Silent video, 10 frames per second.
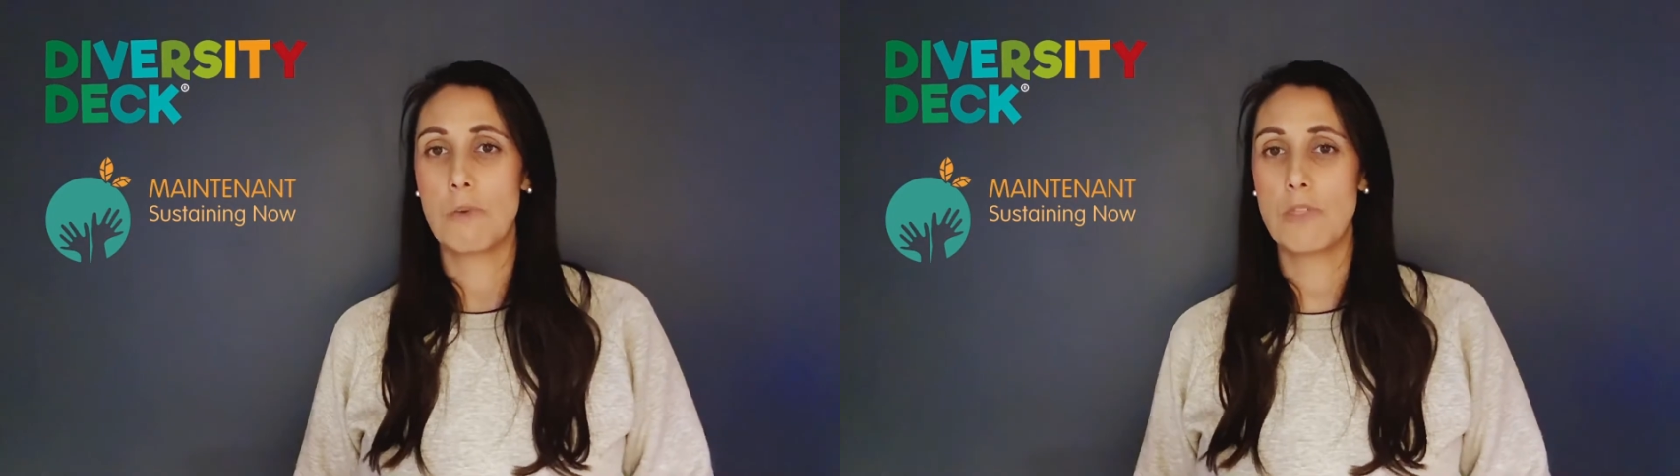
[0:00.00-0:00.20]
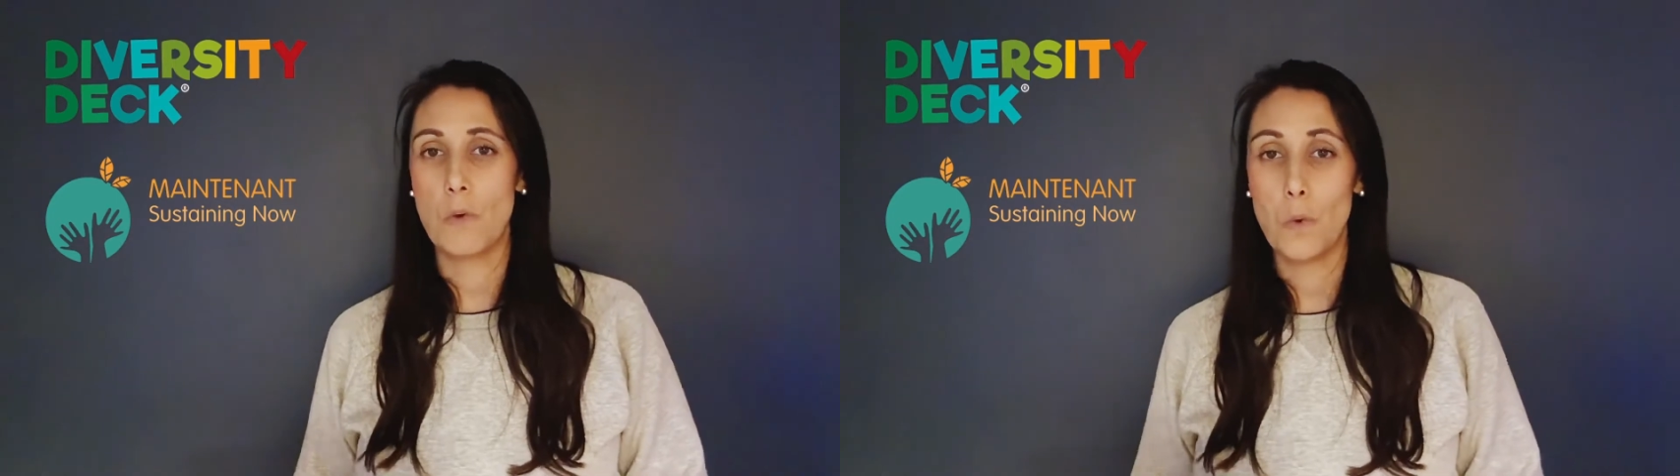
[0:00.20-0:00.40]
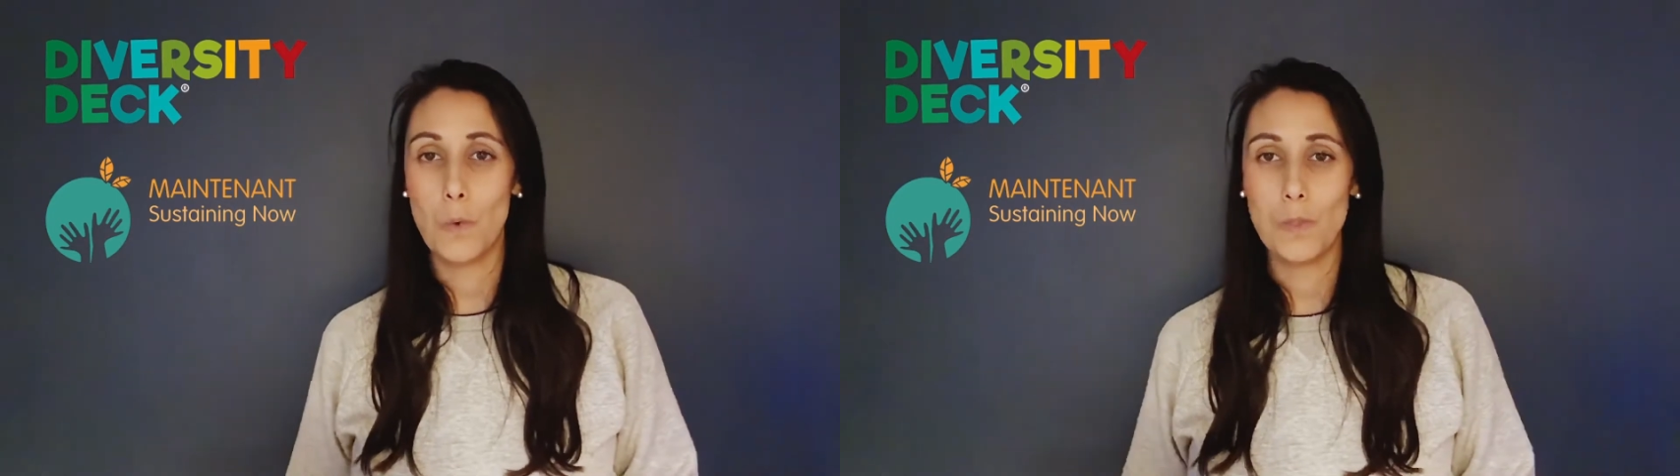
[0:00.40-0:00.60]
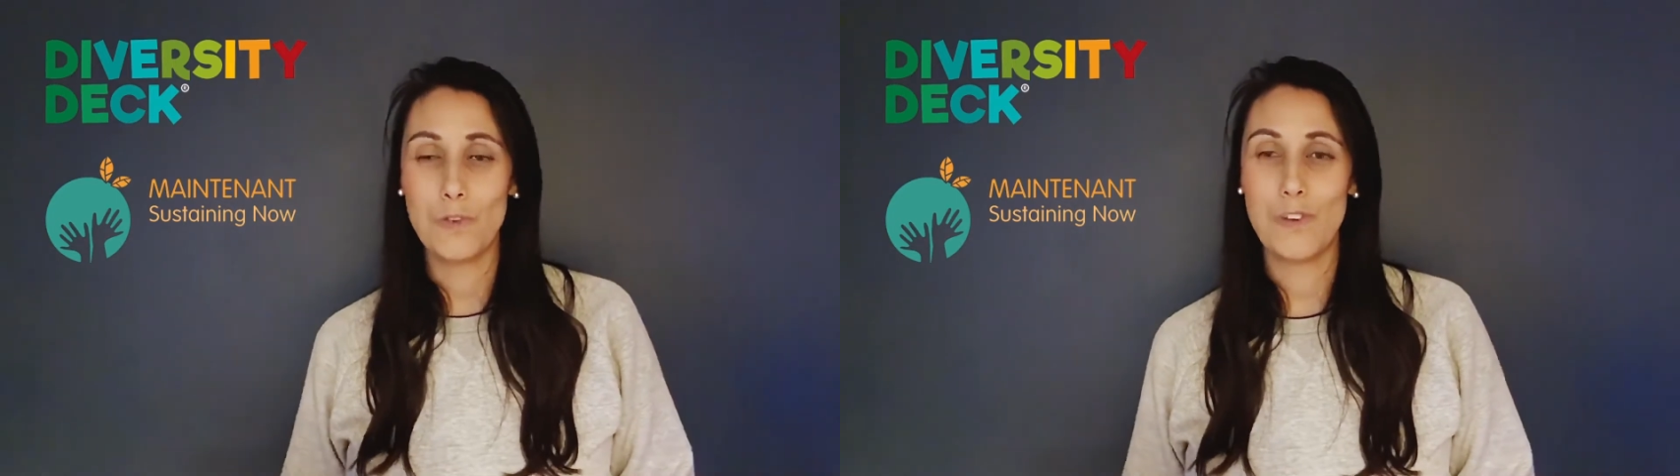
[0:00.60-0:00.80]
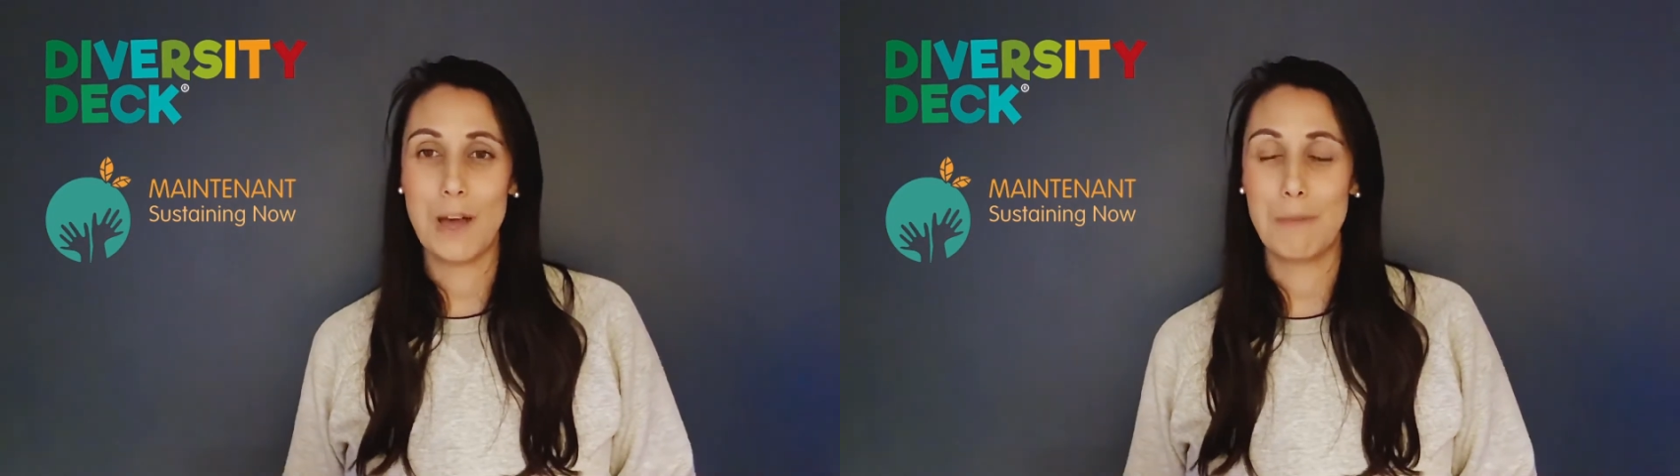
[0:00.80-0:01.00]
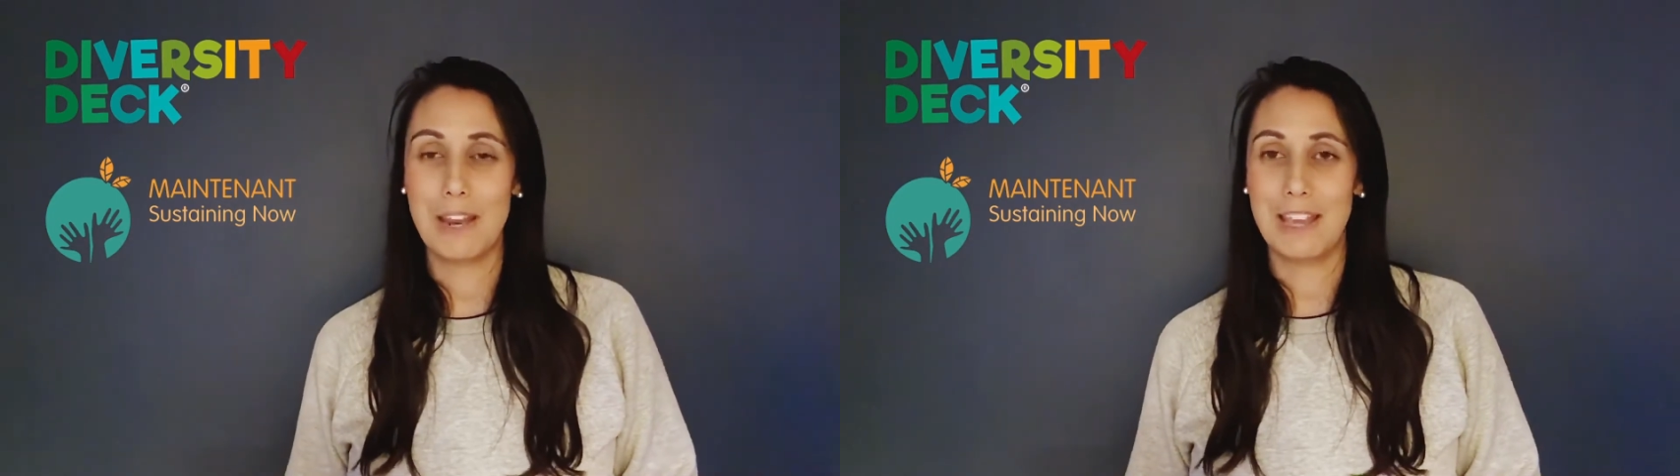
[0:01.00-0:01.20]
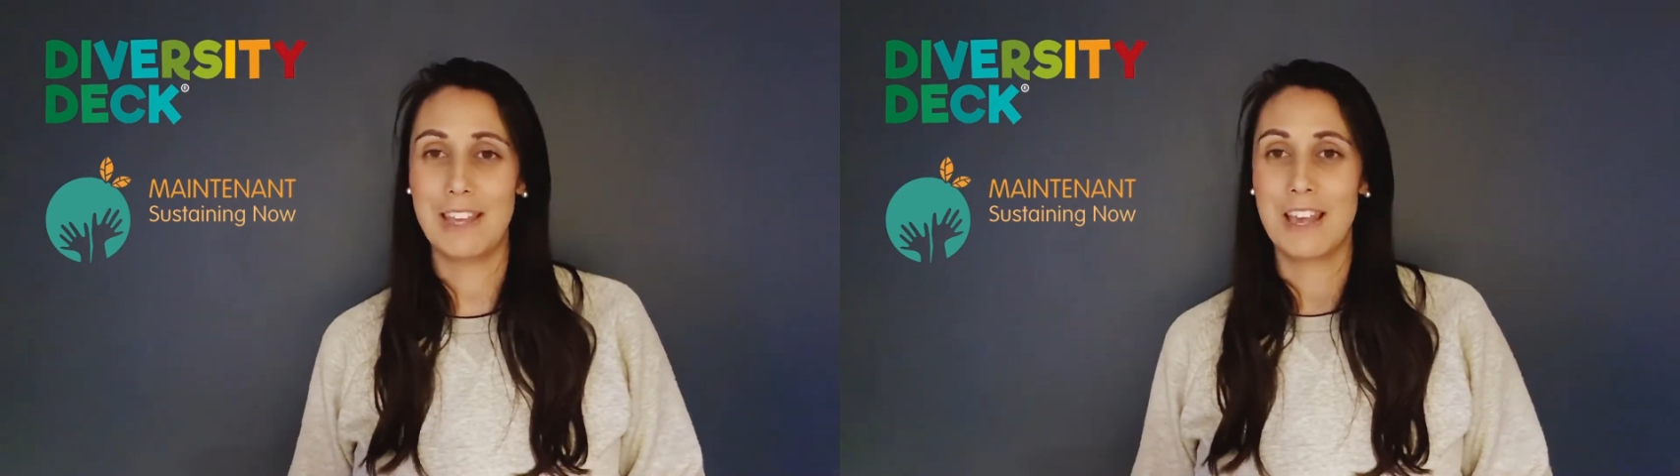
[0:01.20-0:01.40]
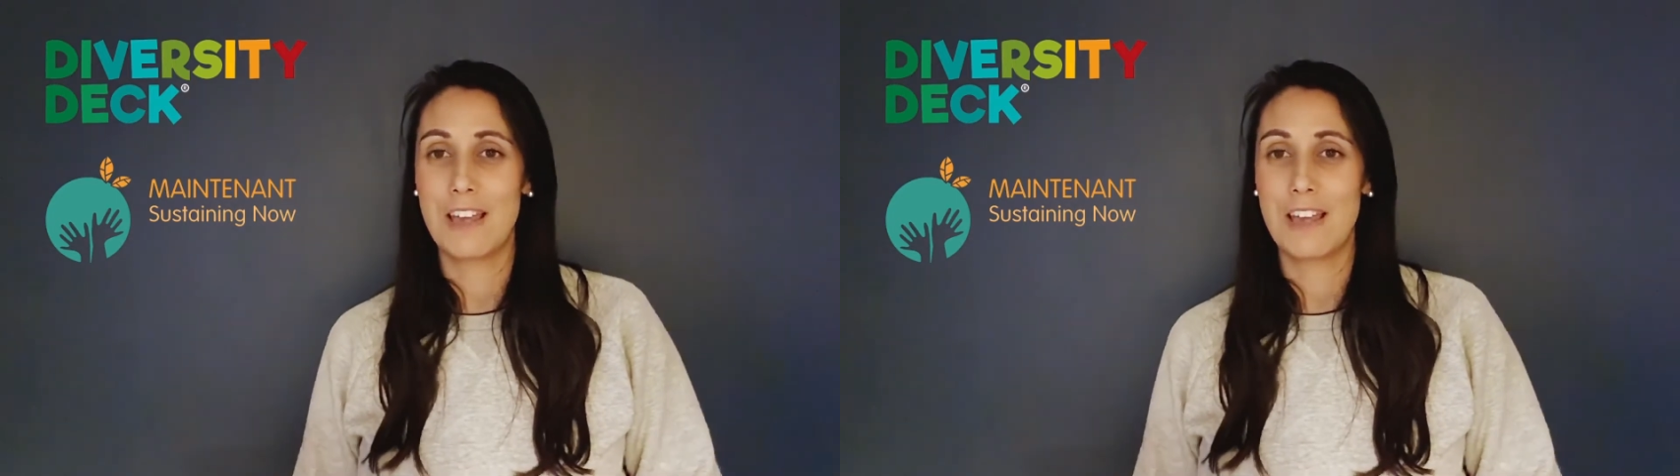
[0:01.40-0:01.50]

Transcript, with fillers: with all the family